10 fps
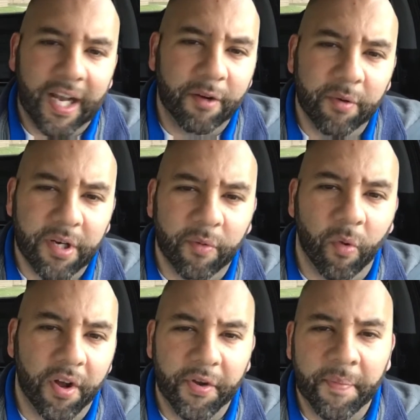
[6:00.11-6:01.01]
I wouldn't
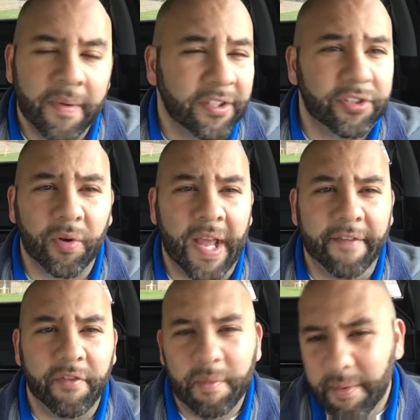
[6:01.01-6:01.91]
want them. Don't
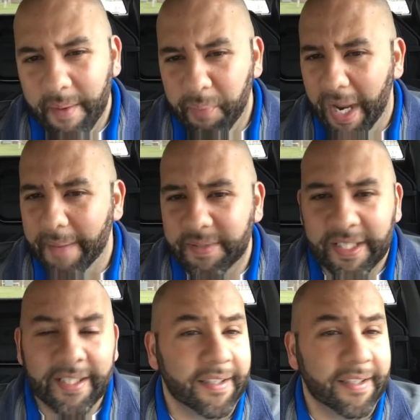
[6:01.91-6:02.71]
have them in my preps.